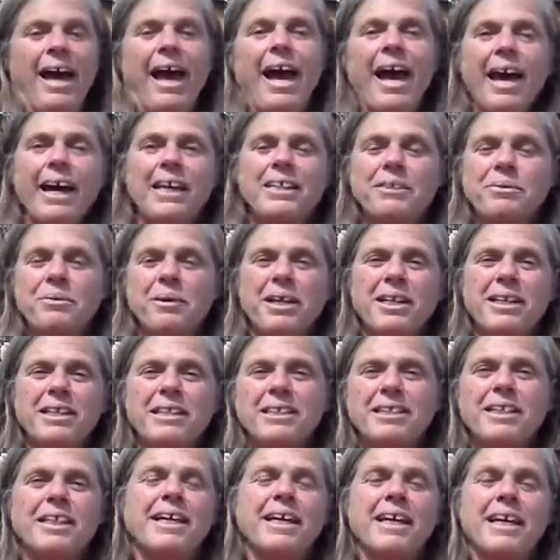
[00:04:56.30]
as well
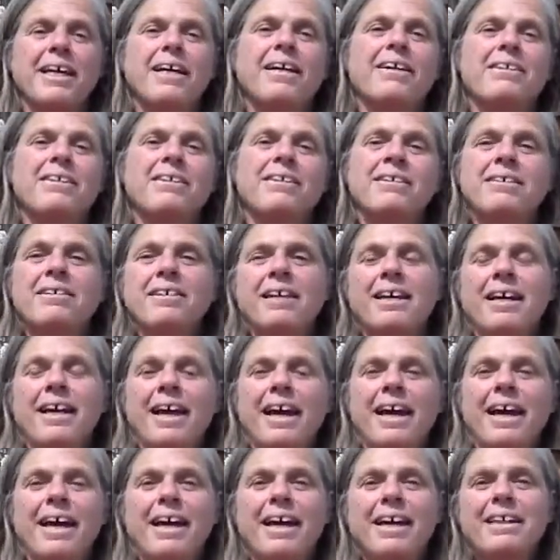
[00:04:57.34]
as the kale.
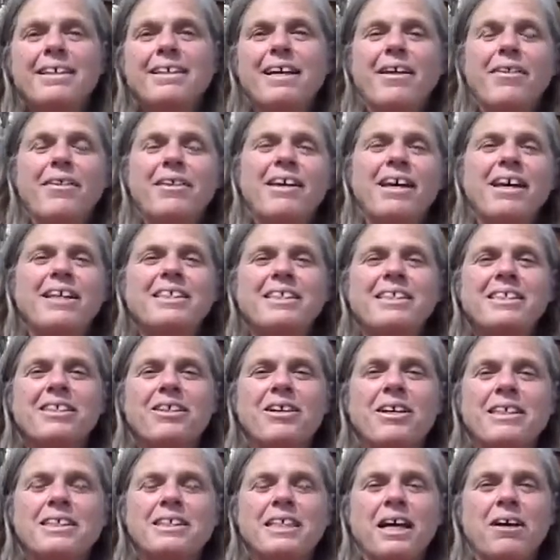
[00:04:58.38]
And I think I just
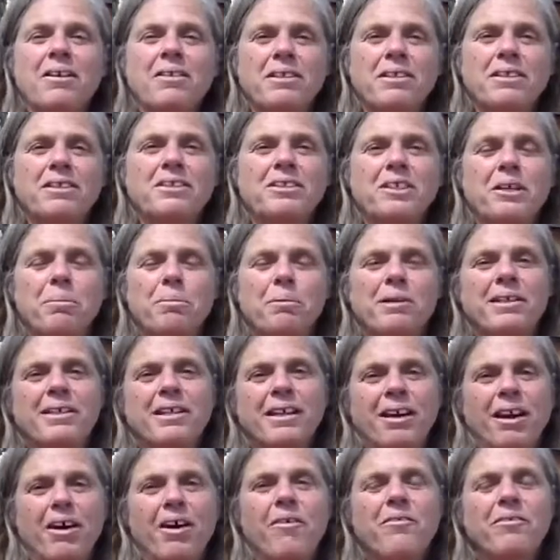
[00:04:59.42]
lucked out this year, but
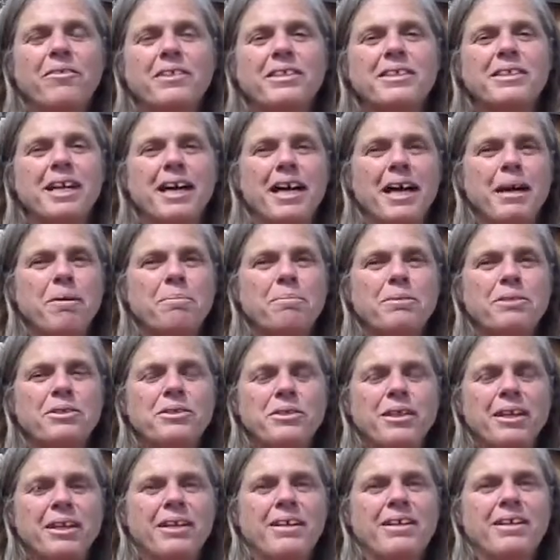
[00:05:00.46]

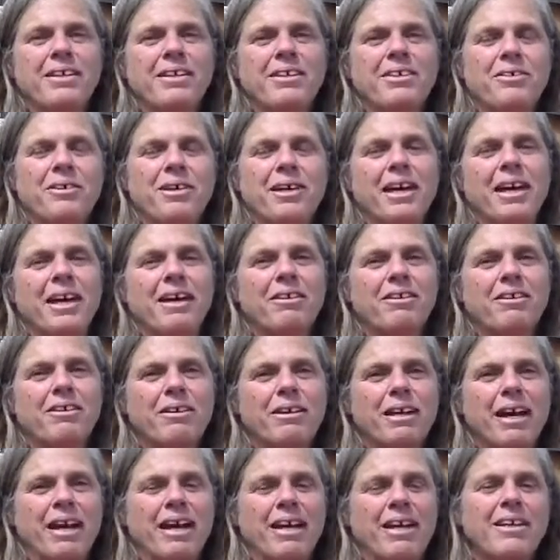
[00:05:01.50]
oftentimes you can't
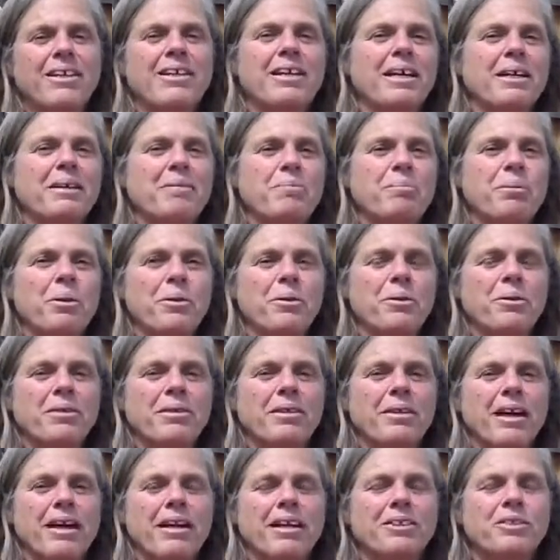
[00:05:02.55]
collect
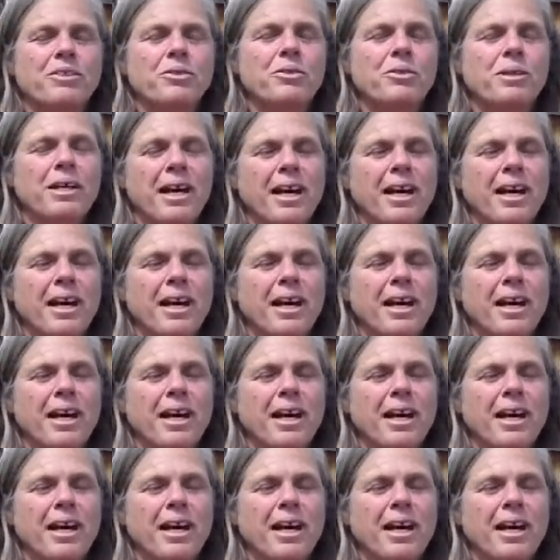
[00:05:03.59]
both two